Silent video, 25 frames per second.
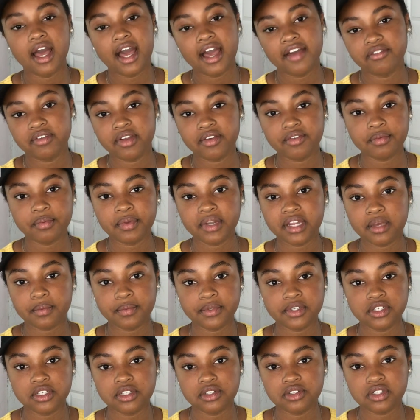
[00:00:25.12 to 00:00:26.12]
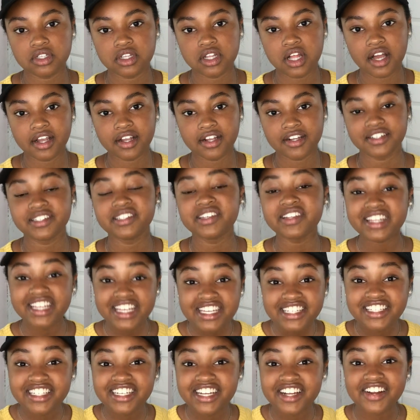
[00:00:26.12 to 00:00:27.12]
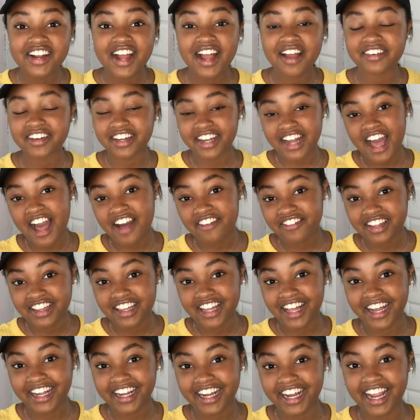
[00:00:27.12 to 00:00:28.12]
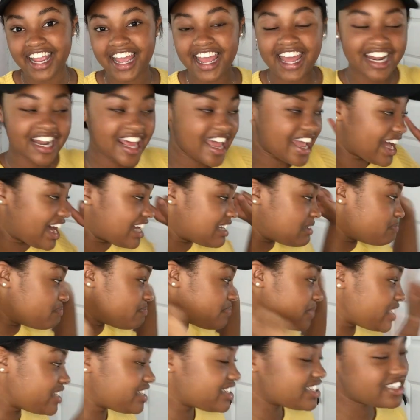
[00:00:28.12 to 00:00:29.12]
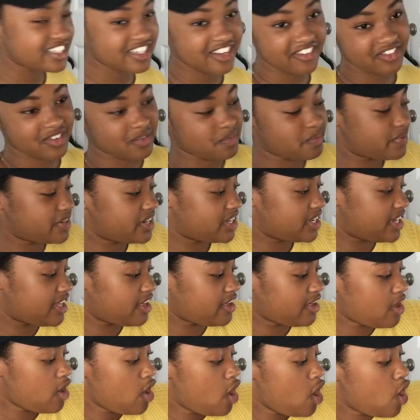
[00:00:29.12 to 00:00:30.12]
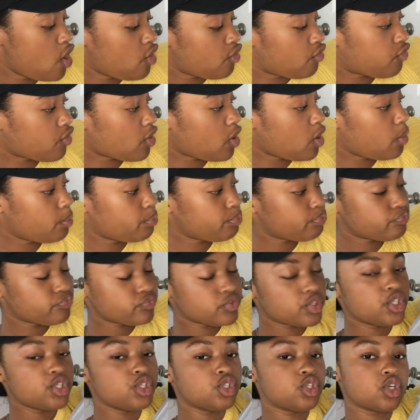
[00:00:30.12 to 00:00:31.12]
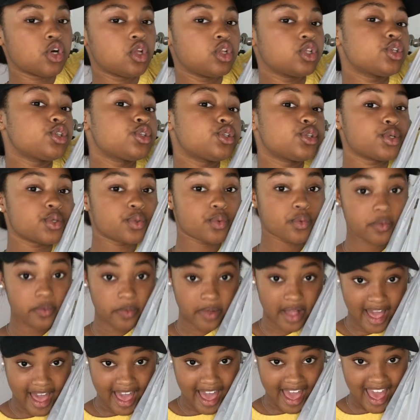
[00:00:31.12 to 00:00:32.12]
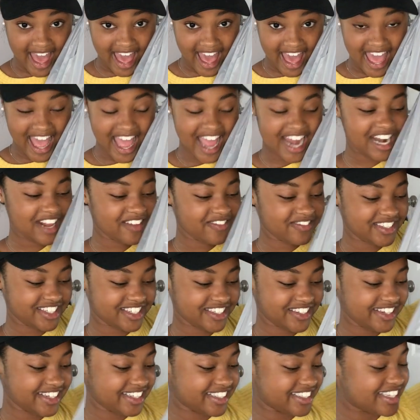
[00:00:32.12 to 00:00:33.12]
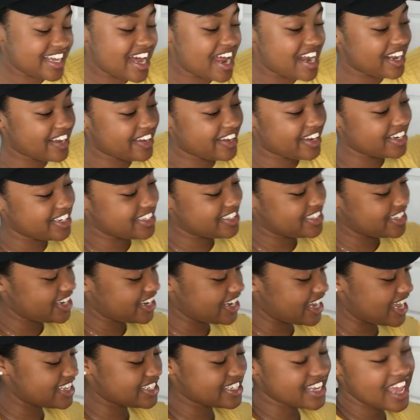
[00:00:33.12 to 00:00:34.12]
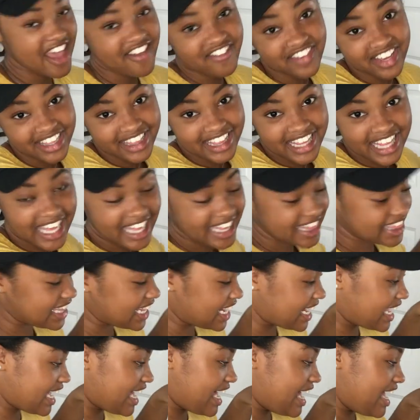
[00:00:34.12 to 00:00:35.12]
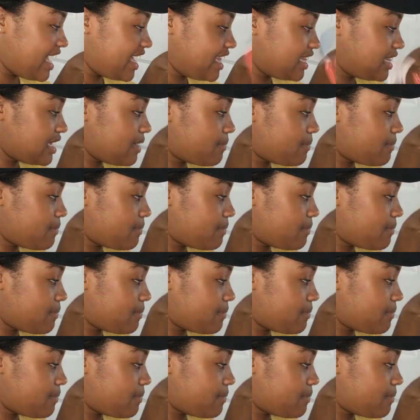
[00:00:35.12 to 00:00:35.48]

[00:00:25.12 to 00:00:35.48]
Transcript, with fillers: I've never been able to use a locker so this year I'm gonna have a locker and I got a bunch of stuff to put in it from Dollar Tree and I'm so excited I'm gonna show you guys everything that I got and